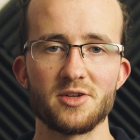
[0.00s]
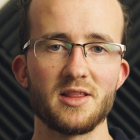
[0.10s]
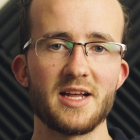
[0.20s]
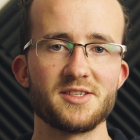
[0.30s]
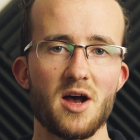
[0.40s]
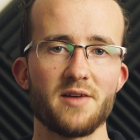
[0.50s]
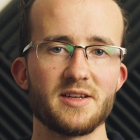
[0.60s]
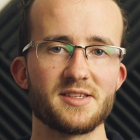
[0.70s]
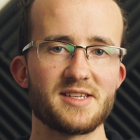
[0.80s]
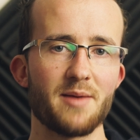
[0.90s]
I took the lens off
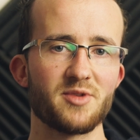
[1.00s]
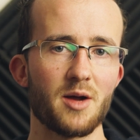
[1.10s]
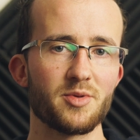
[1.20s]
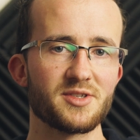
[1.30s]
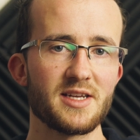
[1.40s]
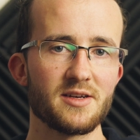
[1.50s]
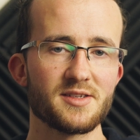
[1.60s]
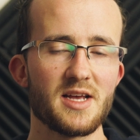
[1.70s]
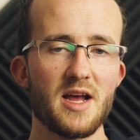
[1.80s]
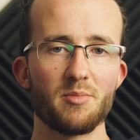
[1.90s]
and snapped a couple
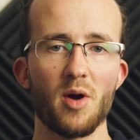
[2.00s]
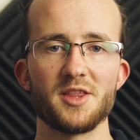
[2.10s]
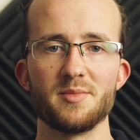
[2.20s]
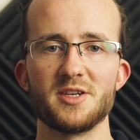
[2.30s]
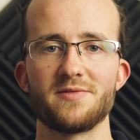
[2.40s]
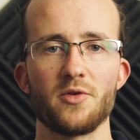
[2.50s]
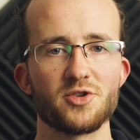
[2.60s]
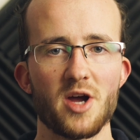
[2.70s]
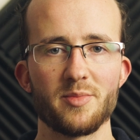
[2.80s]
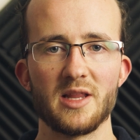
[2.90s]
stills, brought them into
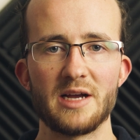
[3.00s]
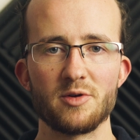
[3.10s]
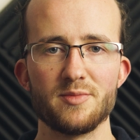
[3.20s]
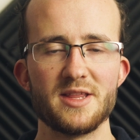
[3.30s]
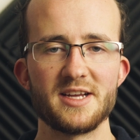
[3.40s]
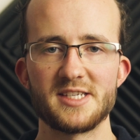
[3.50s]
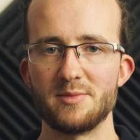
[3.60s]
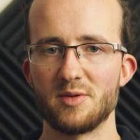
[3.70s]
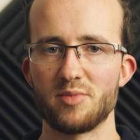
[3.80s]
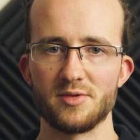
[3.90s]
Photoshop and Lightroom, and they
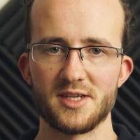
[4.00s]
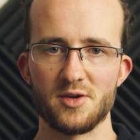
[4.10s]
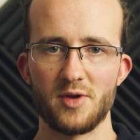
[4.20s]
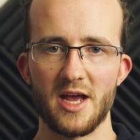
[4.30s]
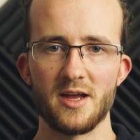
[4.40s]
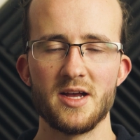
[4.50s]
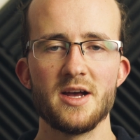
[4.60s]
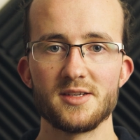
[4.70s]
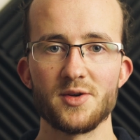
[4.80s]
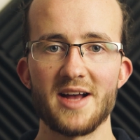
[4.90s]
seemed to process okay.
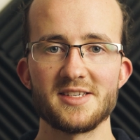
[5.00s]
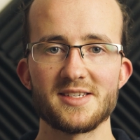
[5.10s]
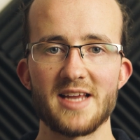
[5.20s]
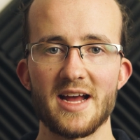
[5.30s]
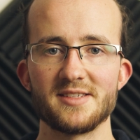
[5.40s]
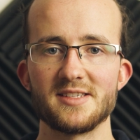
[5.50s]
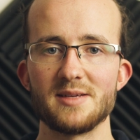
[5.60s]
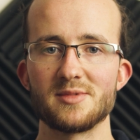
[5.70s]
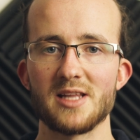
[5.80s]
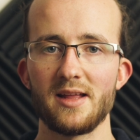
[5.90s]
So as it stands, it
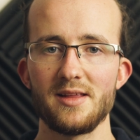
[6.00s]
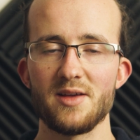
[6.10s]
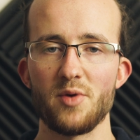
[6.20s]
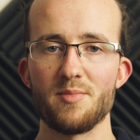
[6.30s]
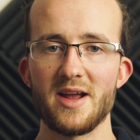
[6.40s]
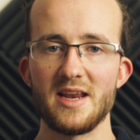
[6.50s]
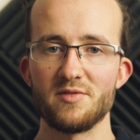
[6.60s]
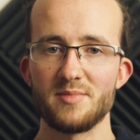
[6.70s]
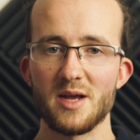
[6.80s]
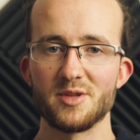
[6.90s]
seems likely that we might
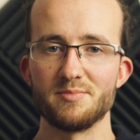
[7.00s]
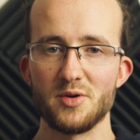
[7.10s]
even be able to